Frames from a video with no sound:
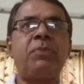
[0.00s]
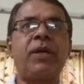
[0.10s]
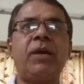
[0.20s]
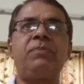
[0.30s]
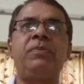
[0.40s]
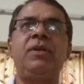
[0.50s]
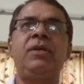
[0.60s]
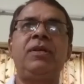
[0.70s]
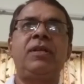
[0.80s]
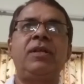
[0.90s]
pick up
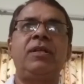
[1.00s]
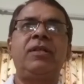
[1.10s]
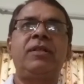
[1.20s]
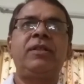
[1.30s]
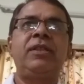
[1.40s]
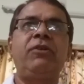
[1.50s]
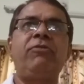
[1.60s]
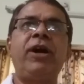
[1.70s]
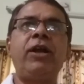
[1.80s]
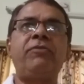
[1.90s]
the
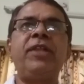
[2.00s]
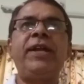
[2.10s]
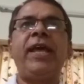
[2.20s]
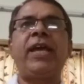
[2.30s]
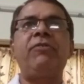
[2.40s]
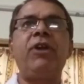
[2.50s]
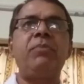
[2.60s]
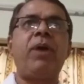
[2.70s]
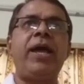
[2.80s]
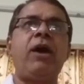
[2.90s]
word of the day given
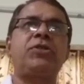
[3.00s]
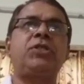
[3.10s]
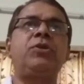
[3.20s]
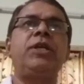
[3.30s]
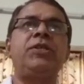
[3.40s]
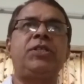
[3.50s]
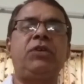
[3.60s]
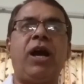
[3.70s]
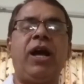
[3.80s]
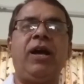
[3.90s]
by our student
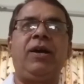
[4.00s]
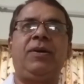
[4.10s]
Shiva.